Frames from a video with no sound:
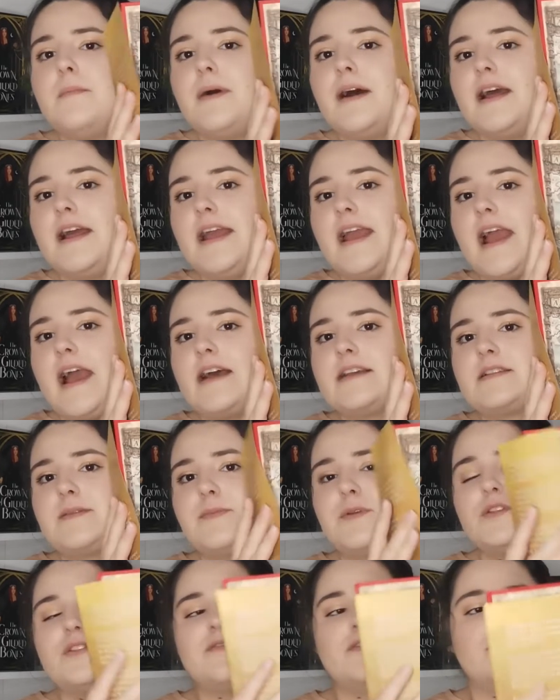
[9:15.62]
But it has a
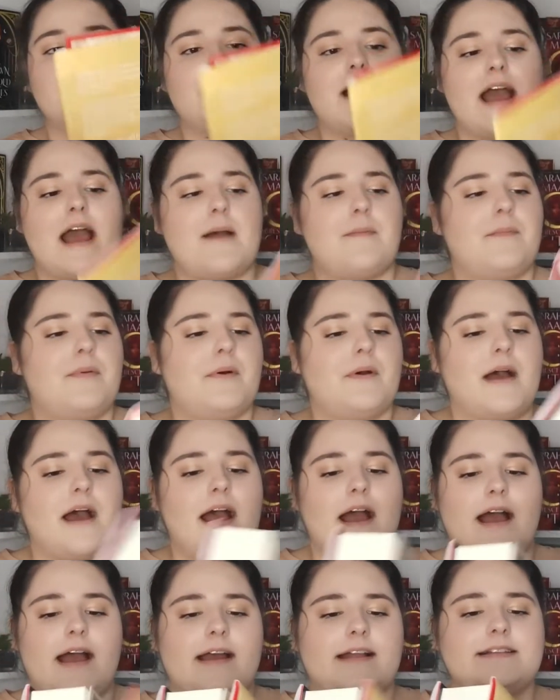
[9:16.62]
beautiful map
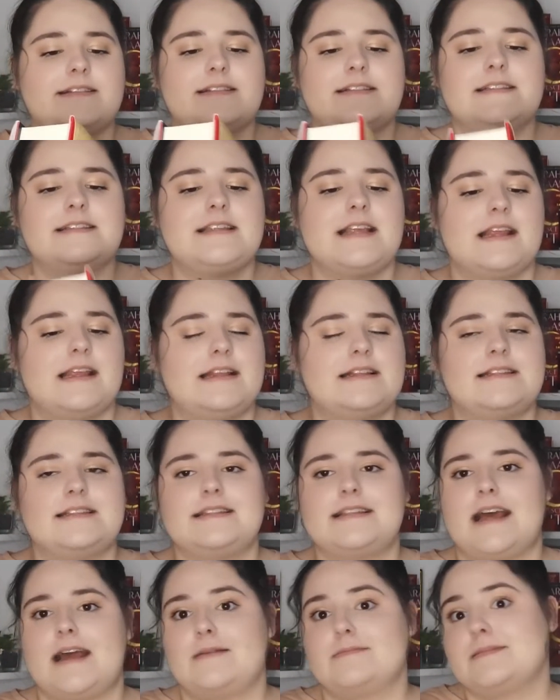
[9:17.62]
and it
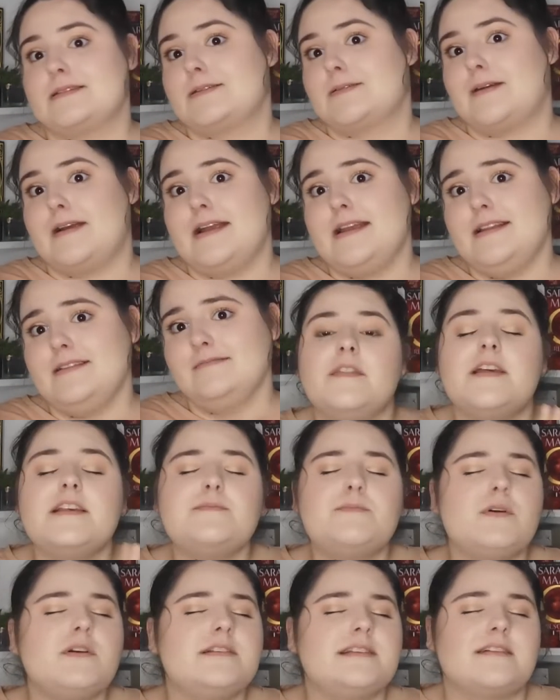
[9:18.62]
sounds great.
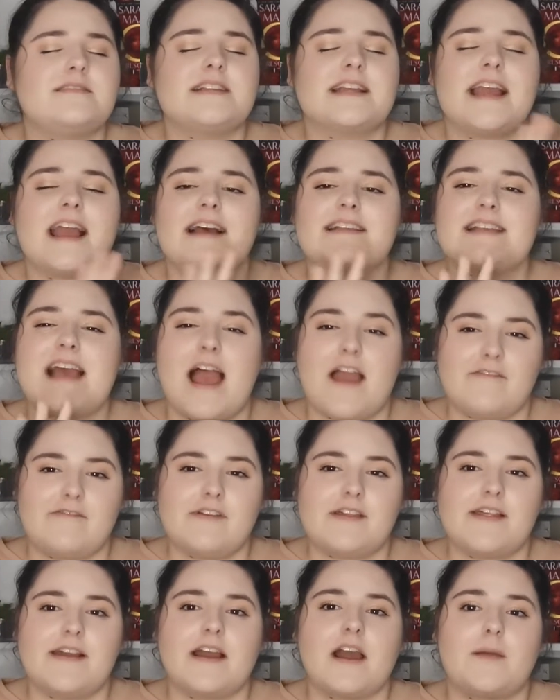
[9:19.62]
This book sounds like it has
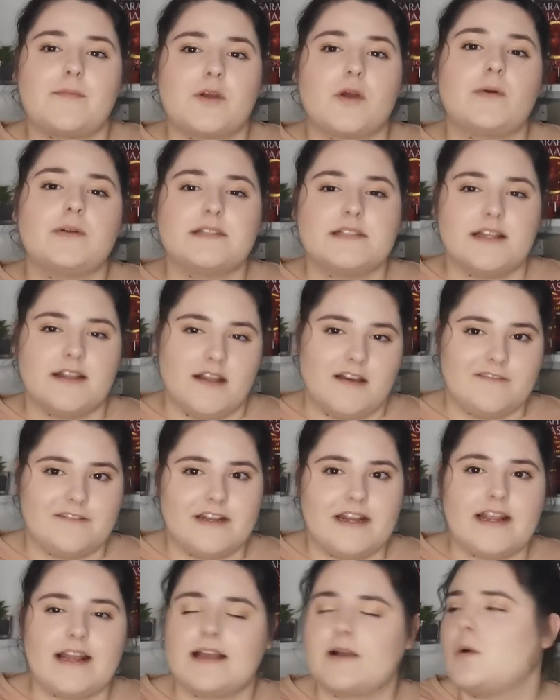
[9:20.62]
everything I'm going to love
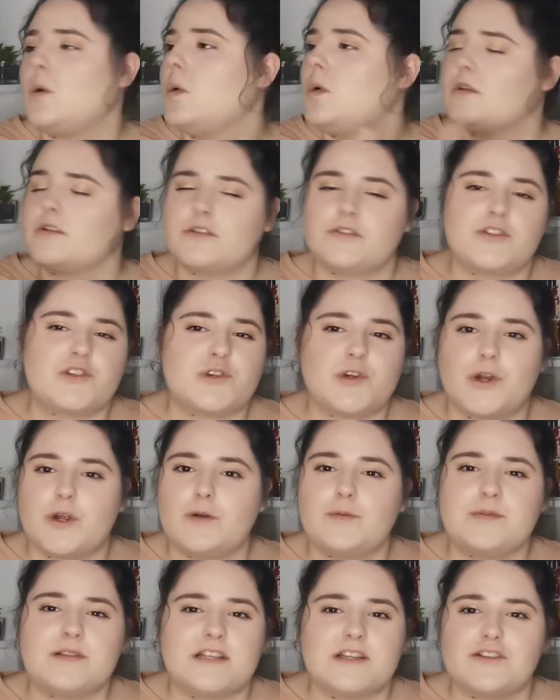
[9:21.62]
in it, like all those
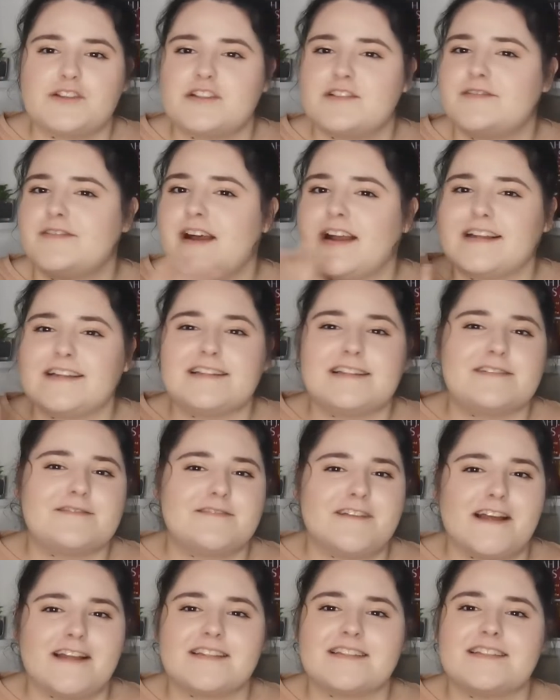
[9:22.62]
tropes that you just find in
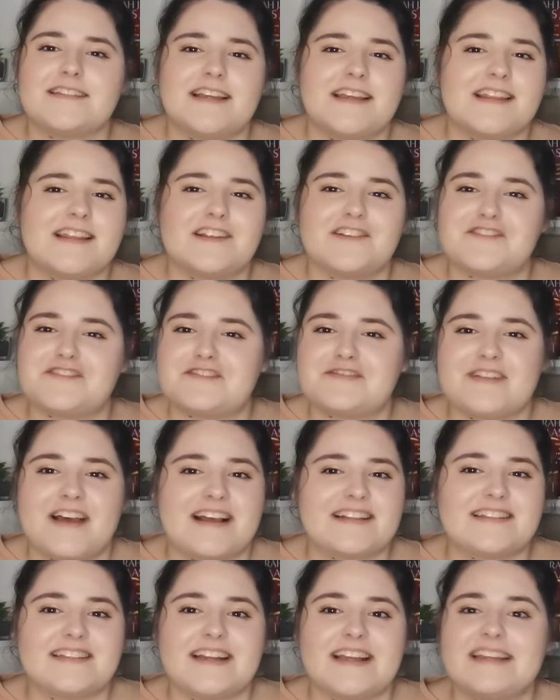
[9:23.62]
fantasy that are just
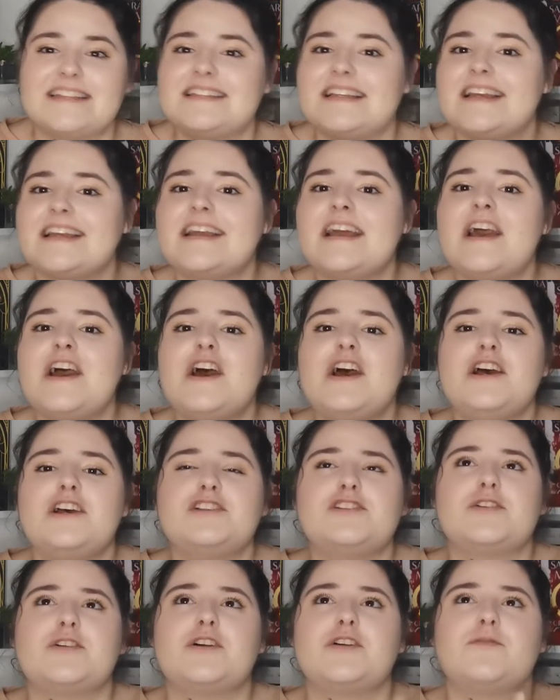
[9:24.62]
fascinating.
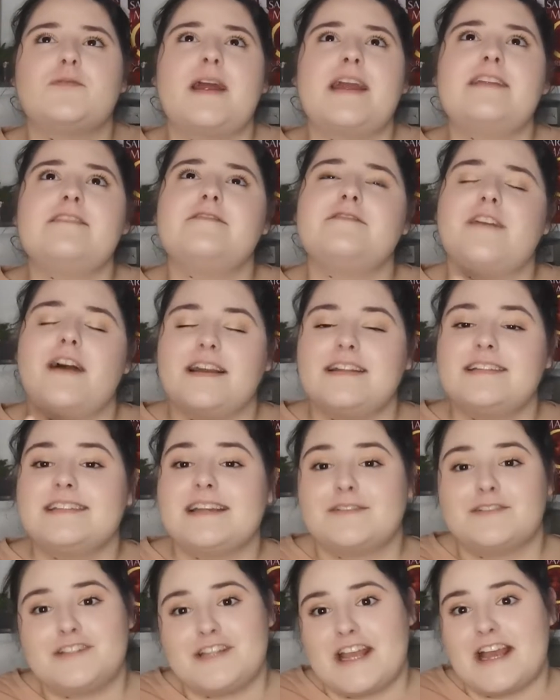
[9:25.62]
So Corraine finds
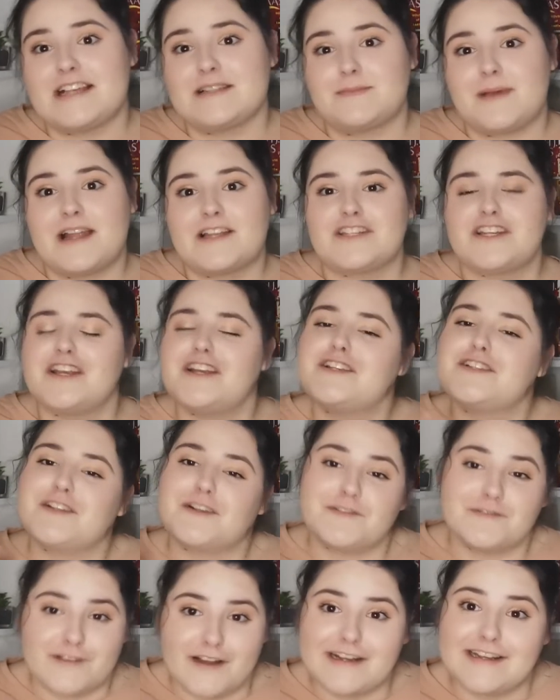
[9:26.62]
out she has magic,
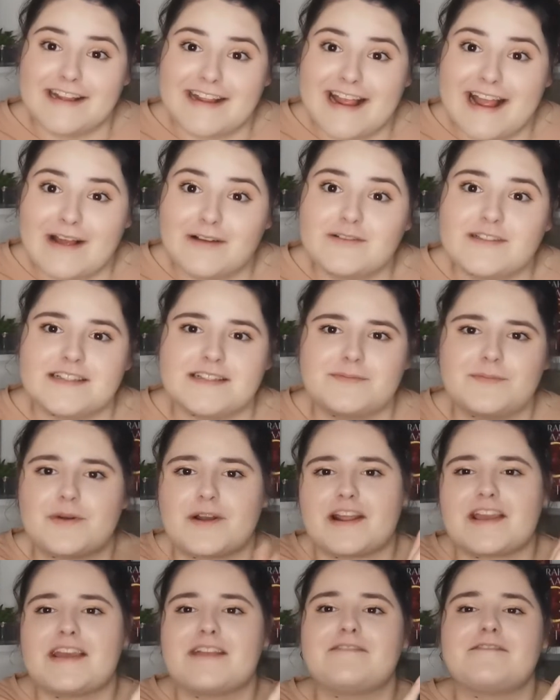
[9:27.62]
so finding out is
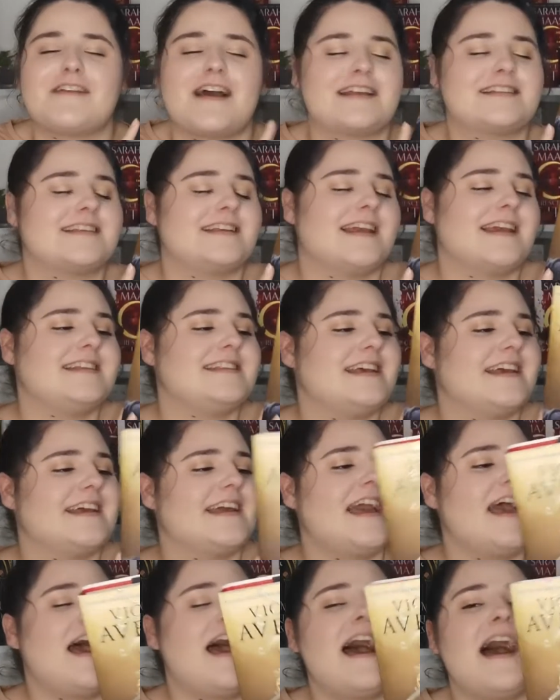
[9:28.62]
pretty
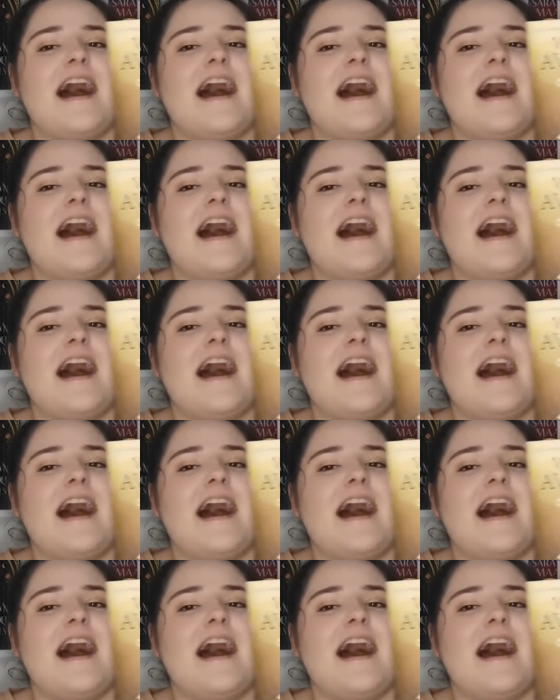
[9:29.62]
fascinating.